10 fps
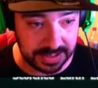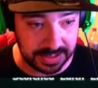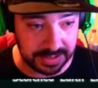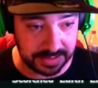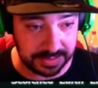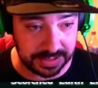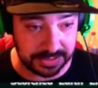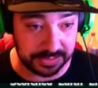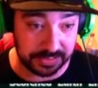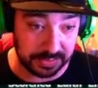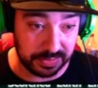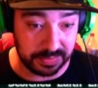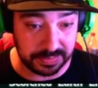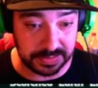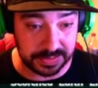Uh, thatch
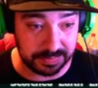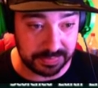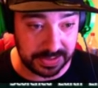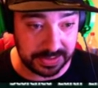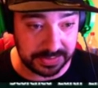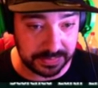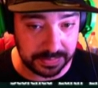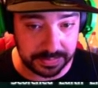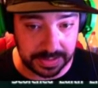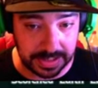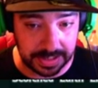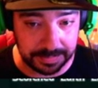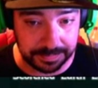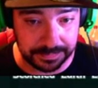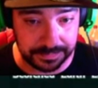door, which is pretty useful,
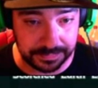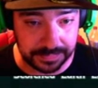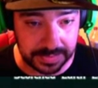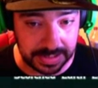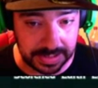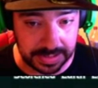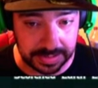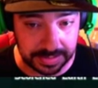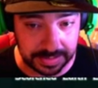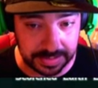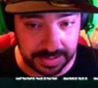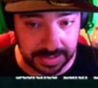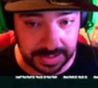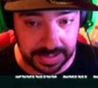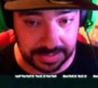um, and
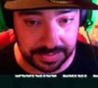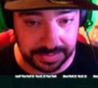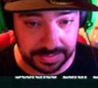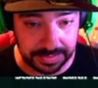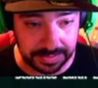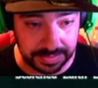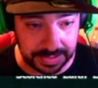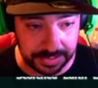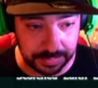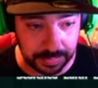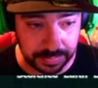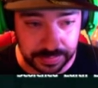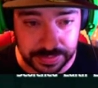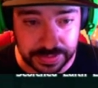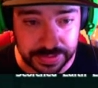a thatch
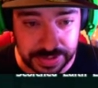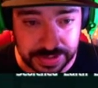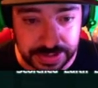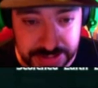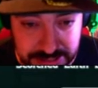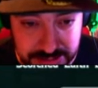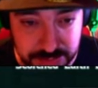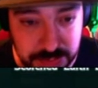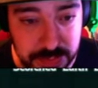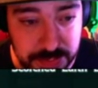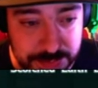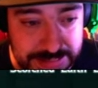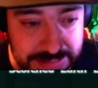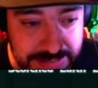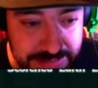walls, just a standard wall would
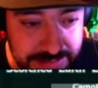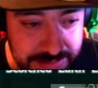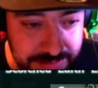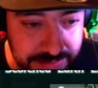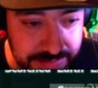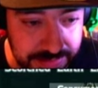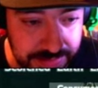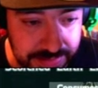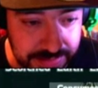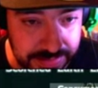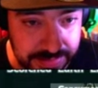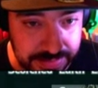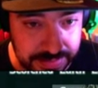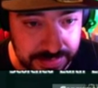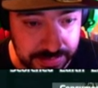be nice.
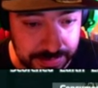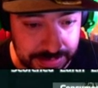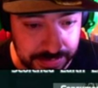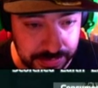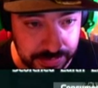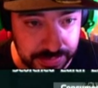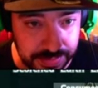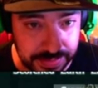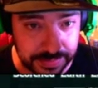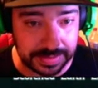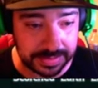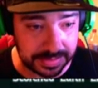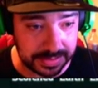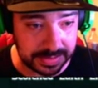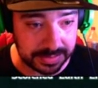What about a door? Do I,
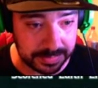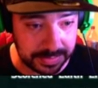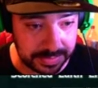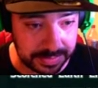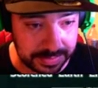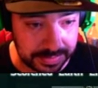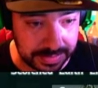hang on, what?